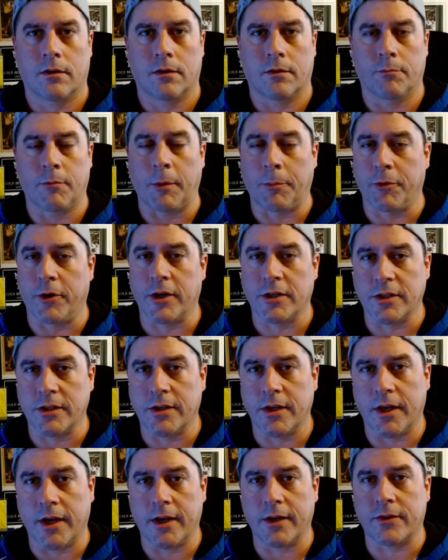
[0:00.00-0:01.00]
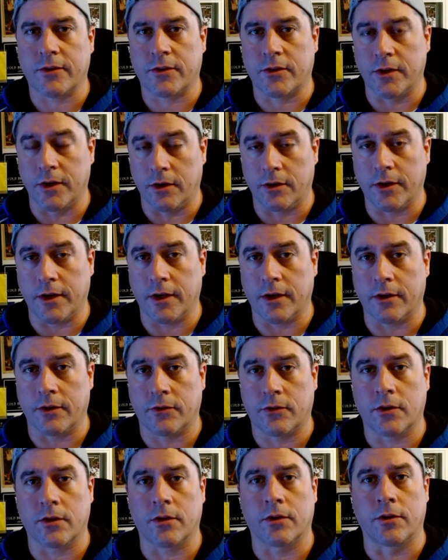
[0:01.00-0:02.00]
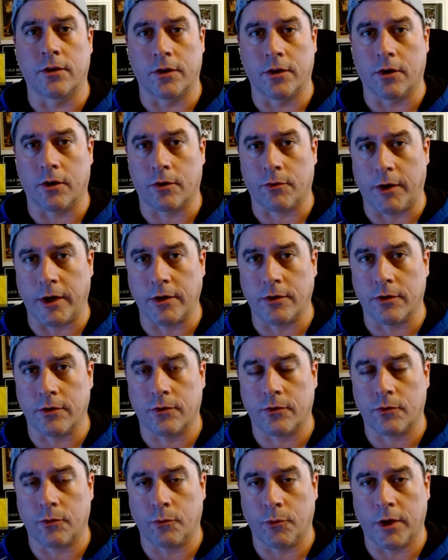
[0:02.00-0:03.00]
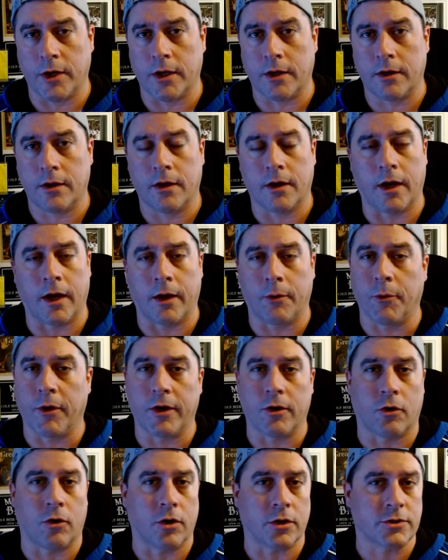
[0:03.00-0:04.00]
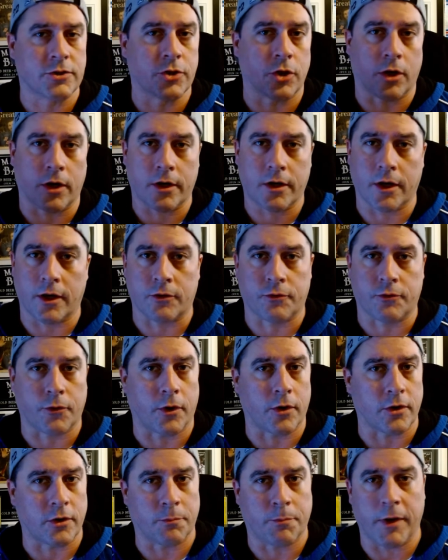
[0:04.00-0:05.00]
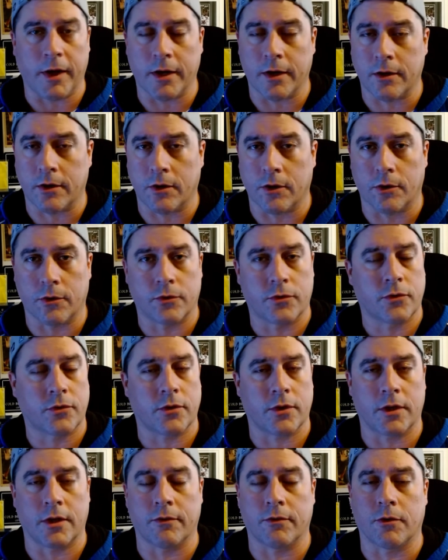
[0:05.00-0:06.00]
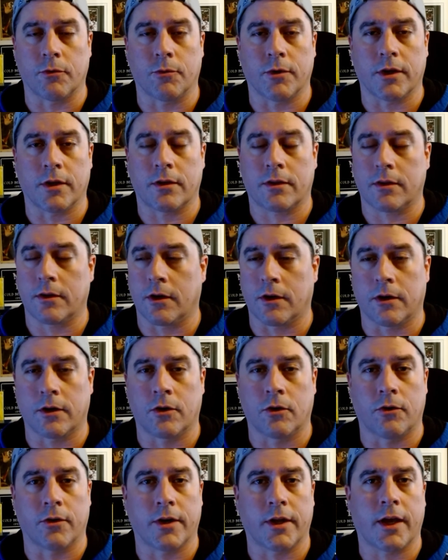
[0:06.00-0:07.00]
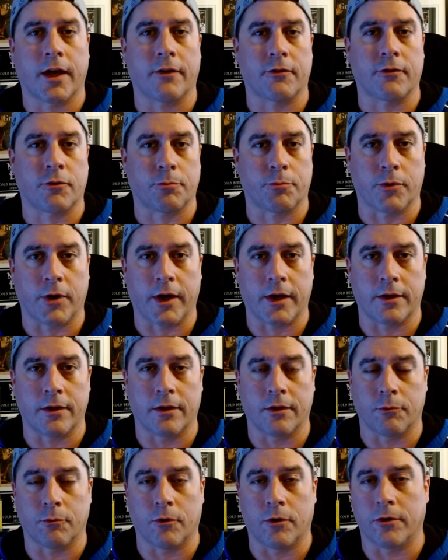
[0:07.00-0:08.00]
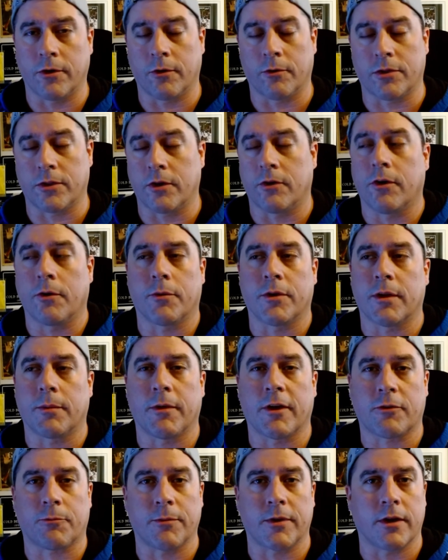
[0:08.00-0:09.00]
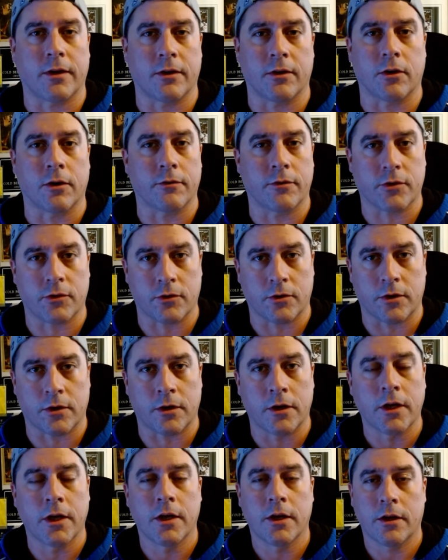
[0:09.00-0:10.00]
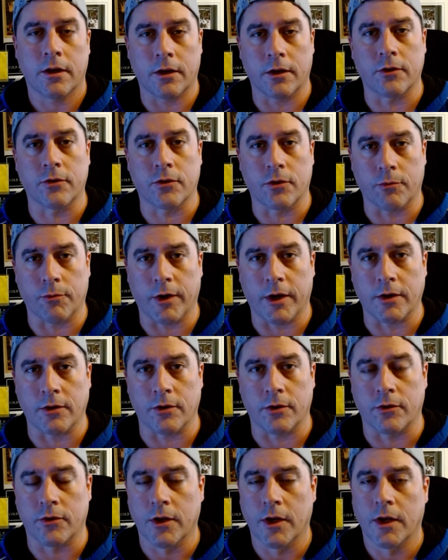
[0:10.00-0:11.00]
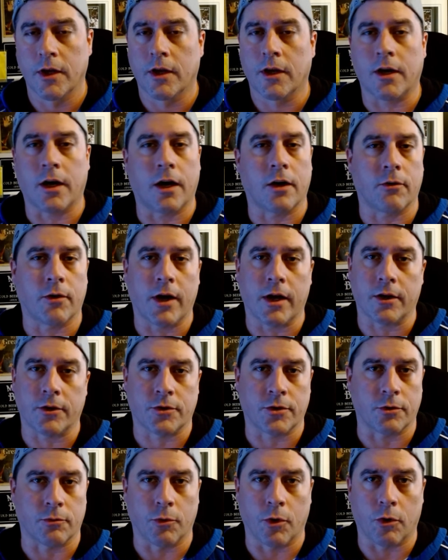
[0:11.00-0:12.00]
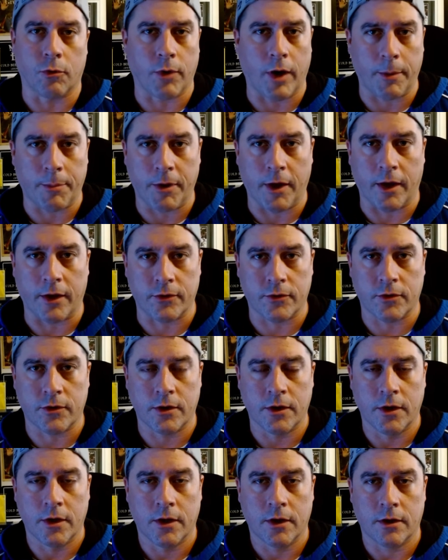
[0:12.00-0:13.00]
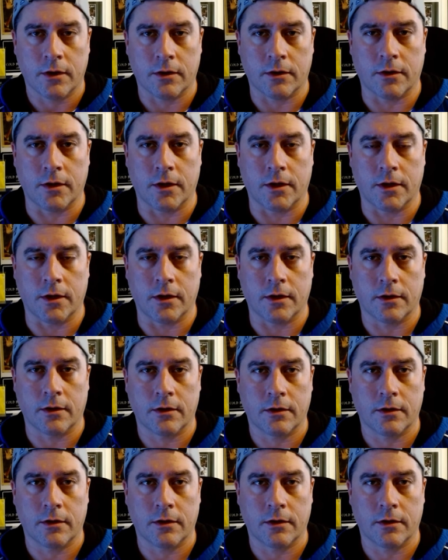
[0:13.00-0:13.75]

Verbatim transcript: my prediction tonight still is the New York Rangers winning. I went all chalk as far as betting goes, even with a goal and a half spread. The only one that makes me nervous at all is the Rangers. Colorado should roll right past the